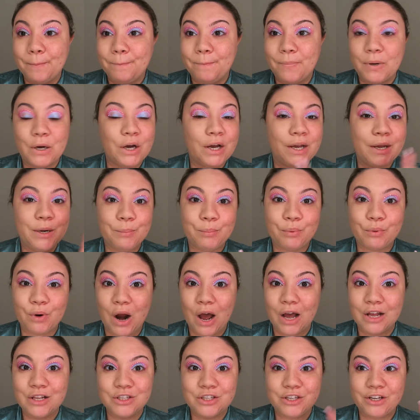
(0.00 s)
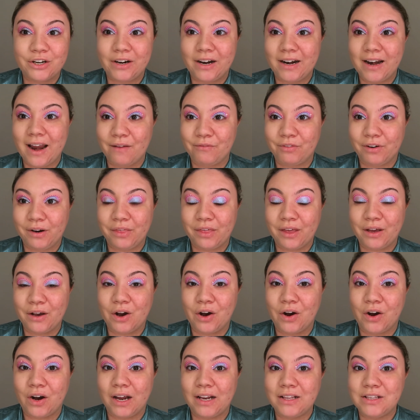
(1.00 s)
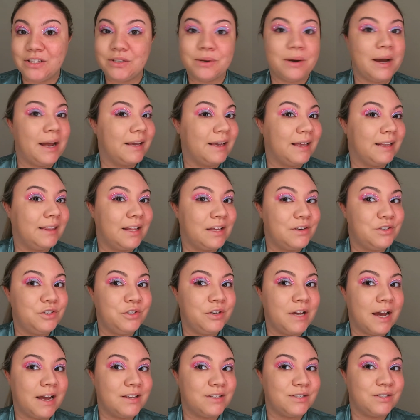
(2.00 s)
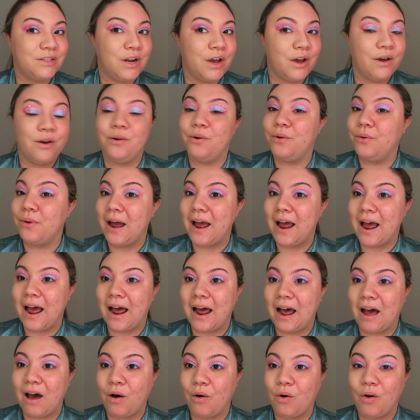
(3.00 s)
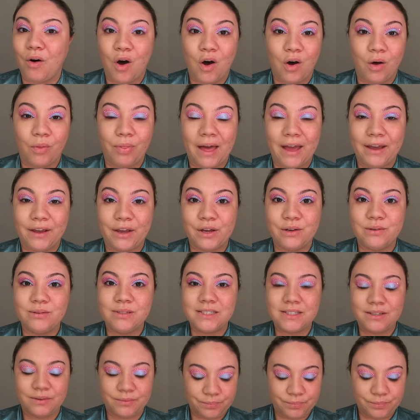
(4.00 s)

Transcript: put bronzer and everything on so I can let you guys know how all that goes.